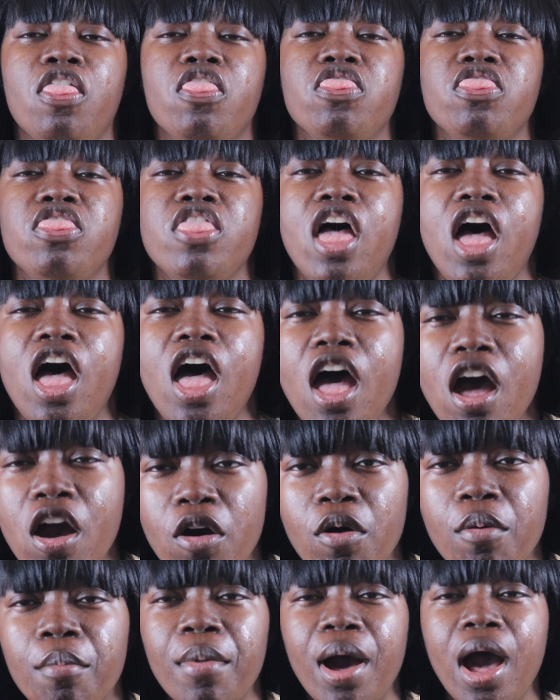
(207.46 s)

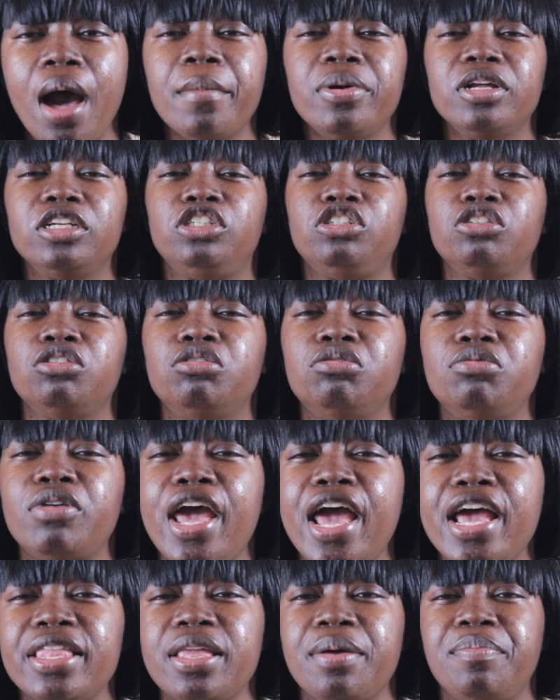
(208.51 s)
Mama June
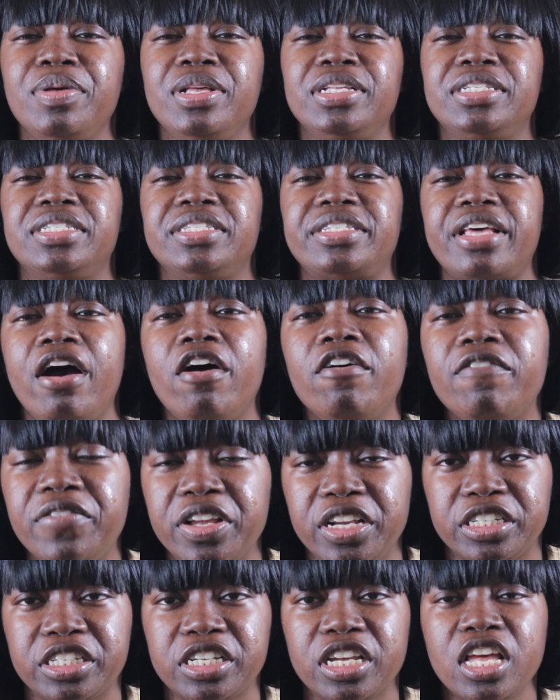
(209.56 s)
had to be
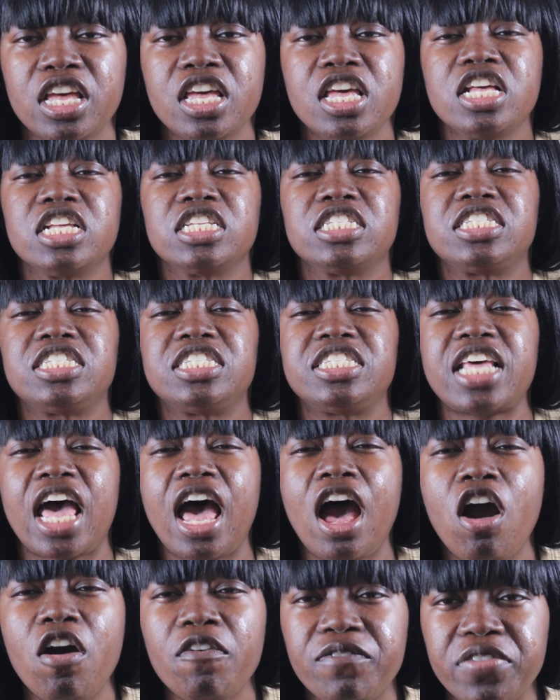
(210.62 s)

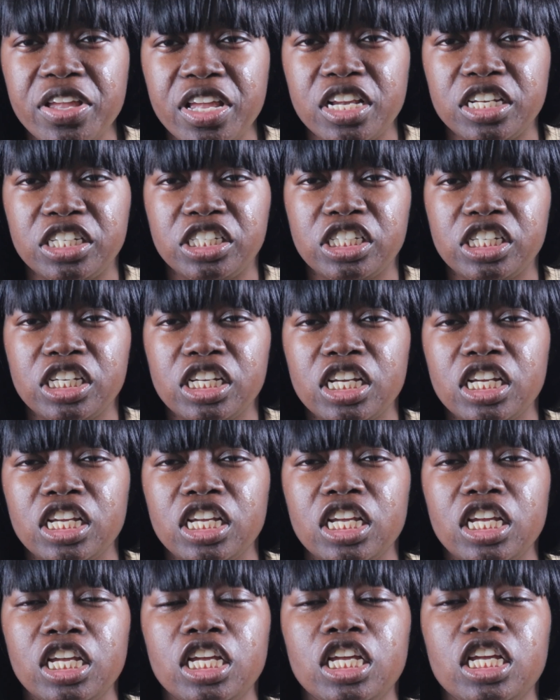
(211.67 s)
selfish.
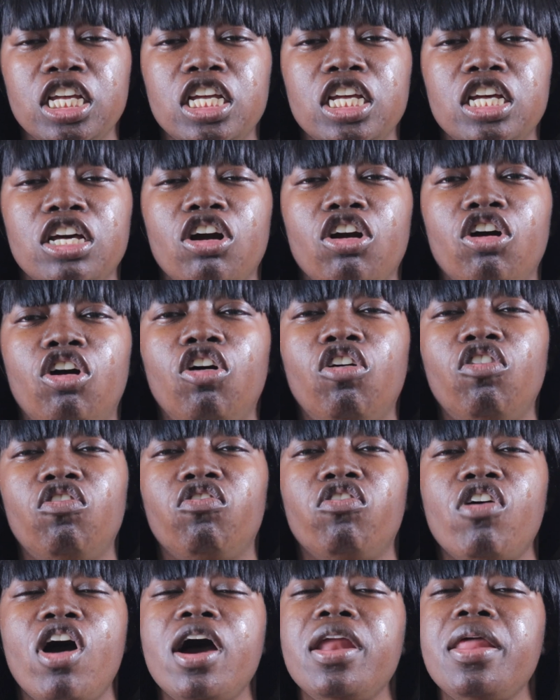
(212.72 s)

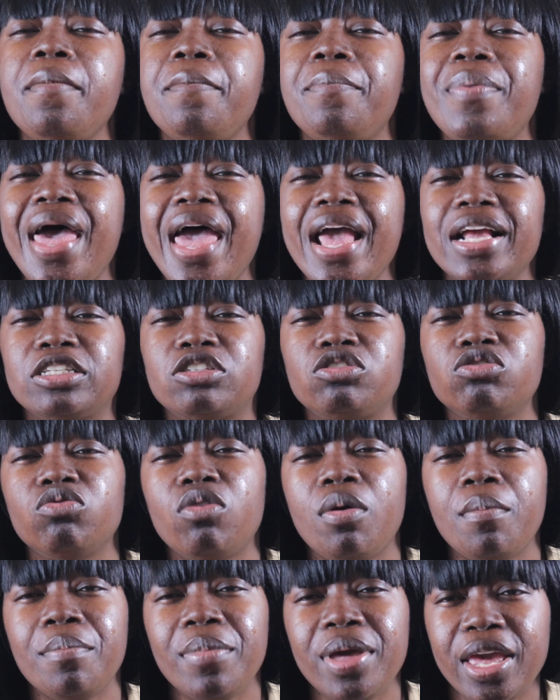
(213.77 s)
Go running back
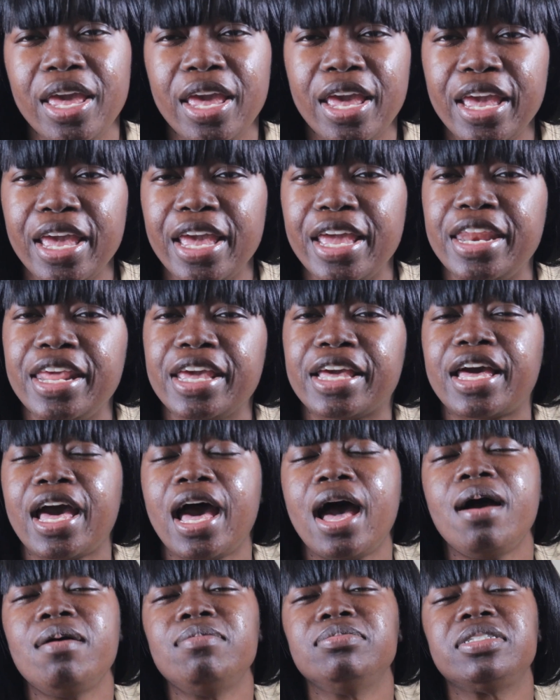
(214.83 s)
to a man and it
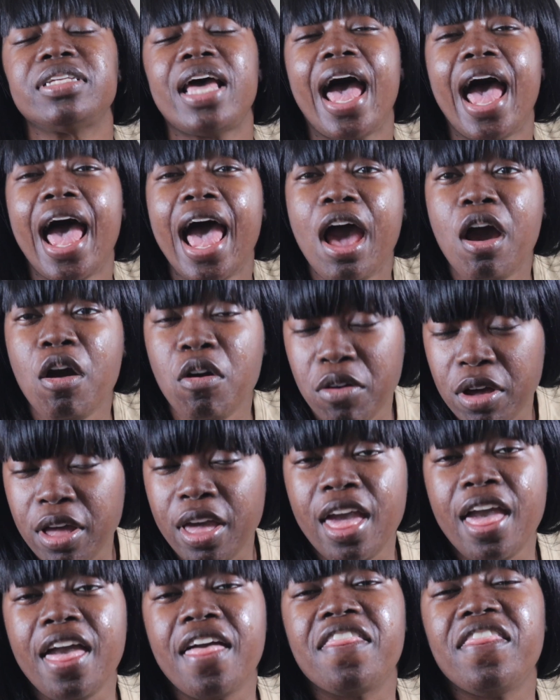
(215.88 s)
comes out
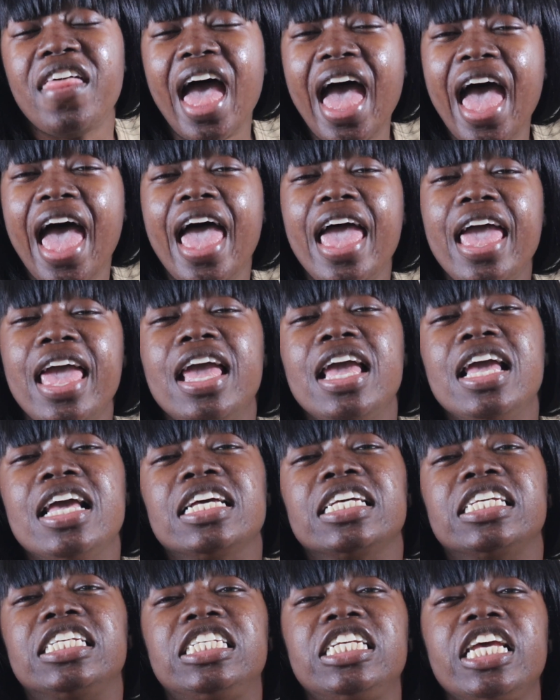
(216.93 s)
that
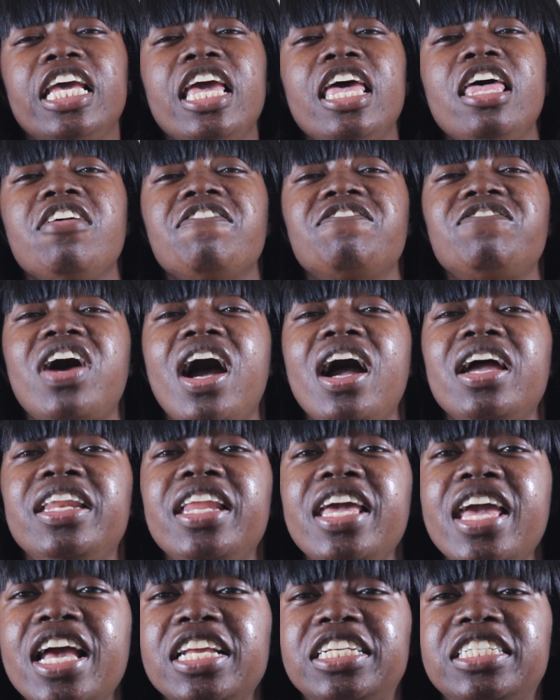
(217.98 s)
she is
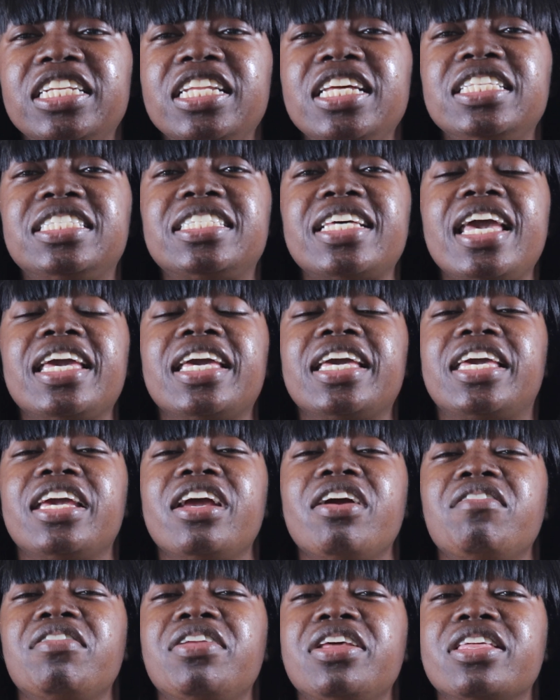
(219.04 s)
financially taking
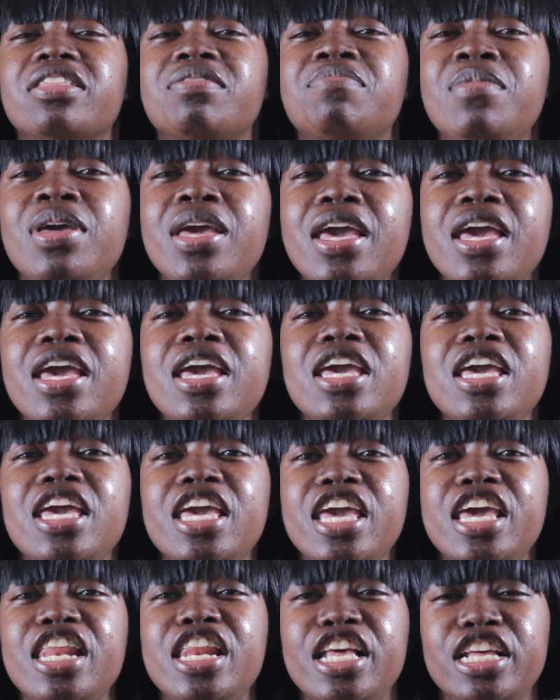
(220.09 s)
care of this man
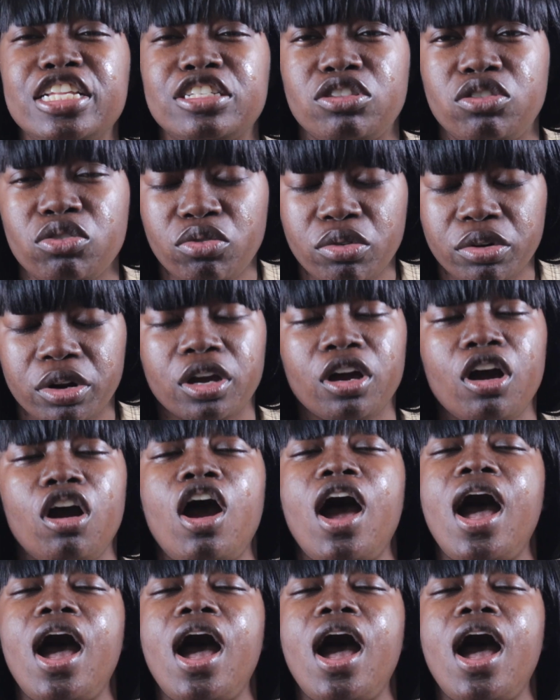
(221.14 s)
and his daughter.